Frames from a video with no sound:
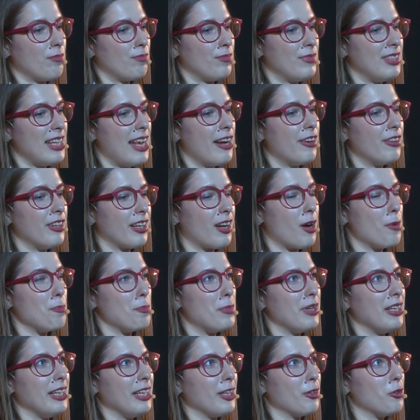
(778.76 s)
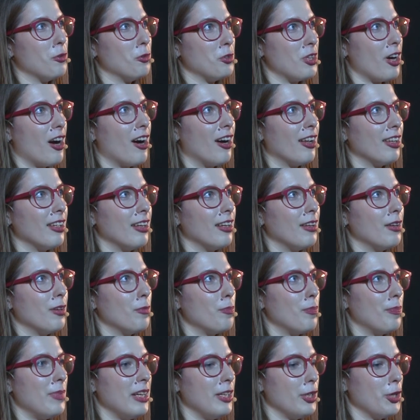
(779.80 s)
dairy company called Arla
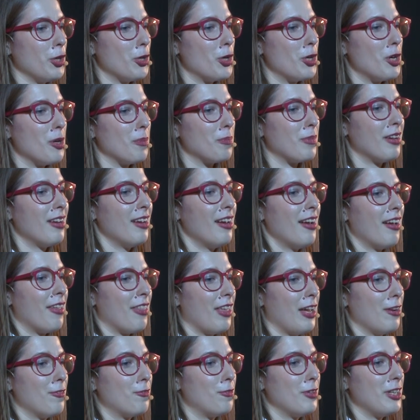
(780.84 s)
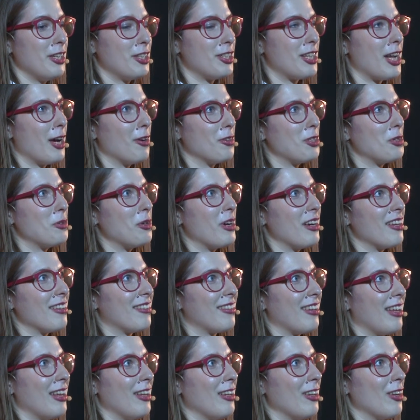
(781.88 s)
in Europe, they've reached out to
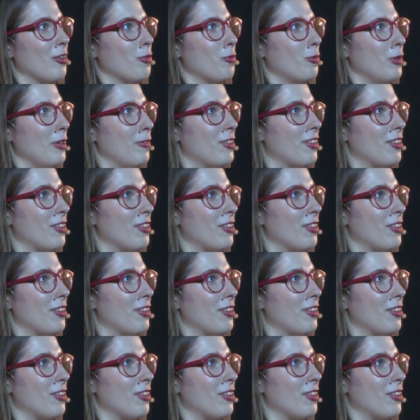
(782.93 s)
us, and we've